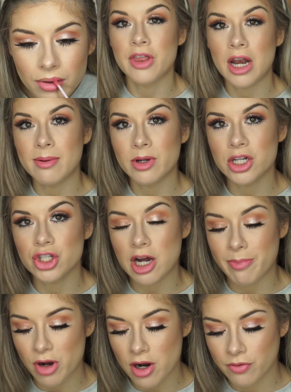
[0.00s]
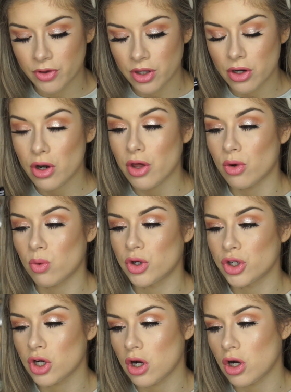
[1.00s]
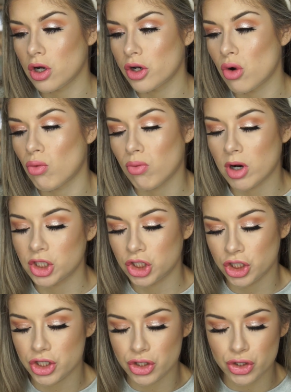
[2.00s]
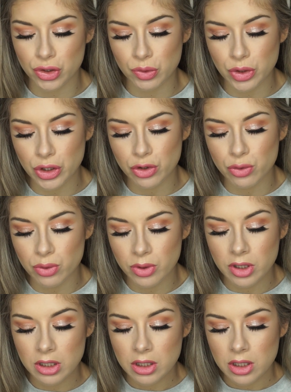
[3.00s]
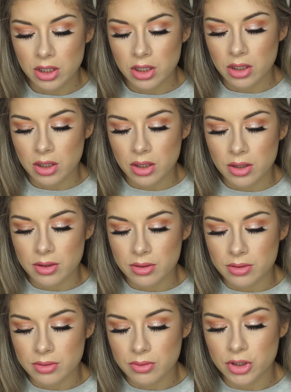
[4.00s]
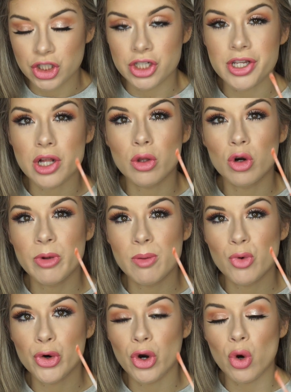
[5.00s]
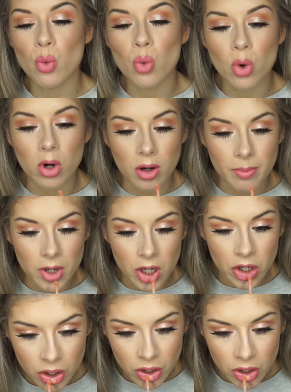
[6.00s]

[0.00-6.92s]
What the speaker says: And then I'm gonna top it off with another one called Russian to You, which is a little bit more warm.